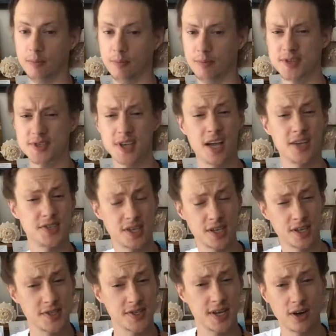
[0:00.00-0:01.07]
Massaging
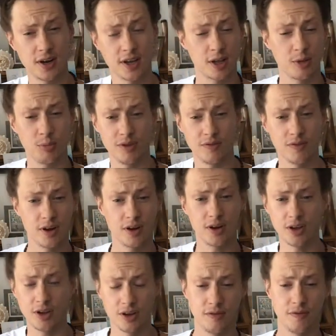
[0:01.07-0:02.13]
this area can be very
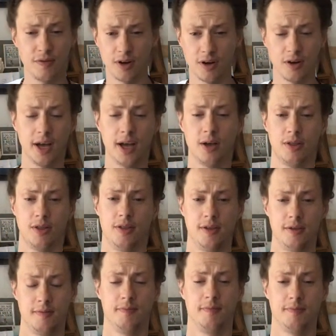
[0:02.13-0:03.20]
good for your health.
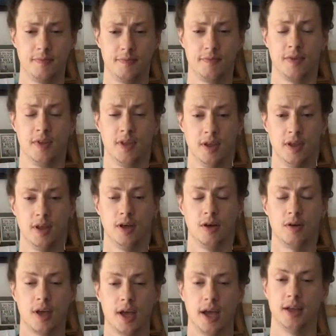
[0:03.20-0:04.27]

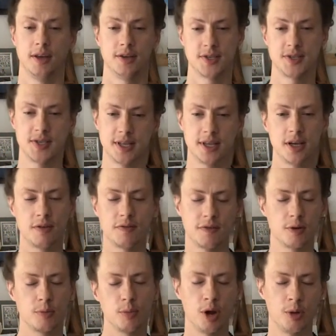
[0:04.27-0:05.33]
Okay, and just sit there for
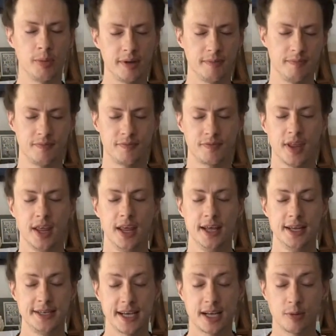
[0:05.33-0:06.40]
a moment.
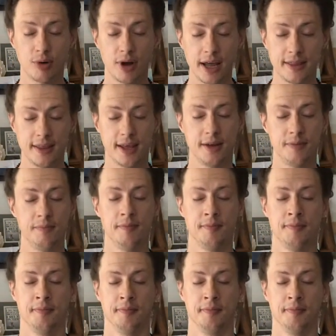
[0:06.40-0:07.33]
Take a breath in.